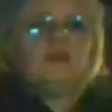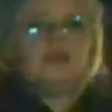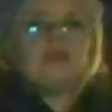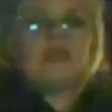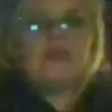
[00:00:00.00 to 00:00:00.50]
The
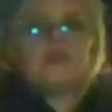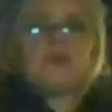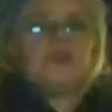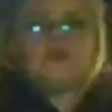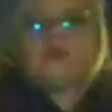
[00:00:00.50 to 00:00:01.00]
cellar's
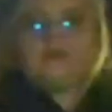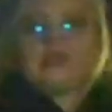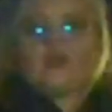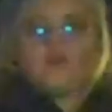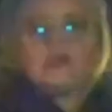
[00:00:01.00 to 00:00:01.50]
window would be
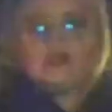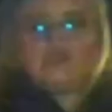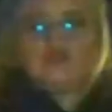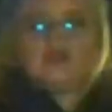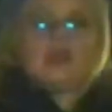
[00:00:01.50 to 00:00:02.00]

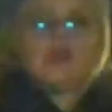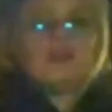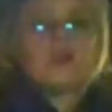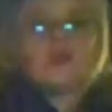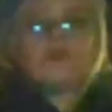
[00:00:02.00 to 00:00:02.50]
open and the
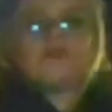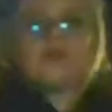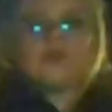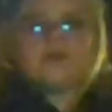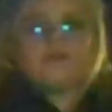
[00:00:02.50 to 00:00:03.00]
doll on the
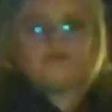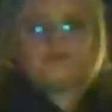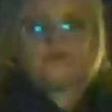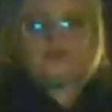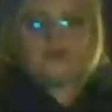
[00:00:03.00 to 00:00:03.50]
floor.
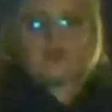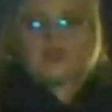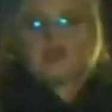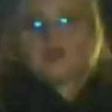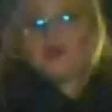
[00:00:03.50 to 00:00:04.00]

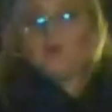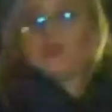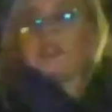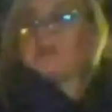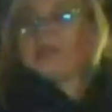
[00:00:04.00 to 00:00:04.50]

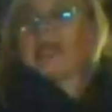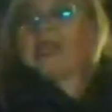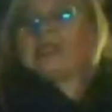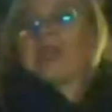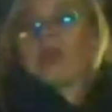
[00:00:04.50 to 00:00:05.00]
When this
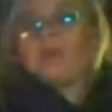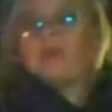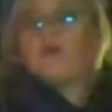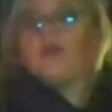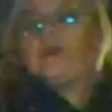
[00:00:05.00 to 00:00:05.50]
began to happen
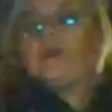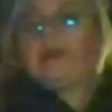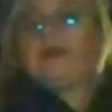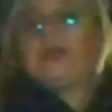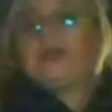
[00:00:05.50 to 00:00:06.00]
more
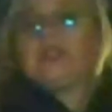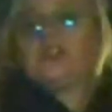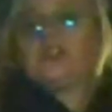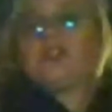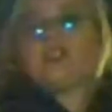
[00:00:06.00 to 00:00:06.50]
frequently,
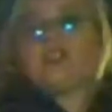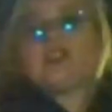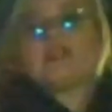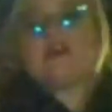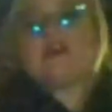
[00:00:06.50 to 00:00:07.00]
she
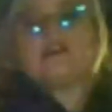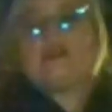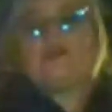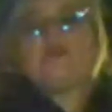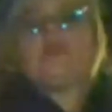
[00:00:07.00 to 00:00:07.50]
decided to get
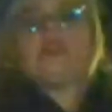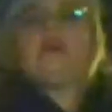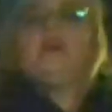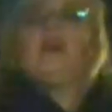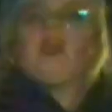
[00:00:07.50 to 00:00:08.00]
rid of it
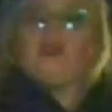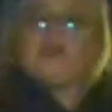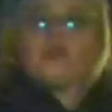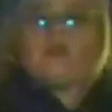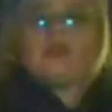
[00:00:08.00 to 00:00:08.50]
and
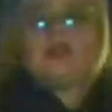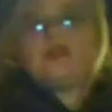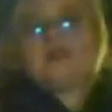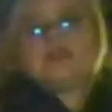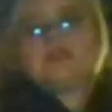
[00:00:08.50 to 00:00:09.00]
donated
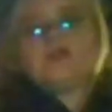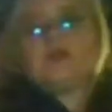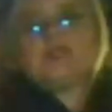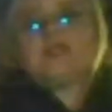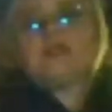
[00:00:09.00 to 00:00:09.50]
it to the
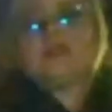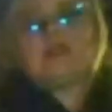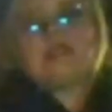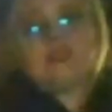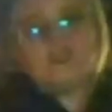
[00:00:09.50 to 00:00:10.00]
Quinzel and
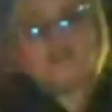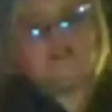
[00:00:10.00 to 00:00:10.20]
District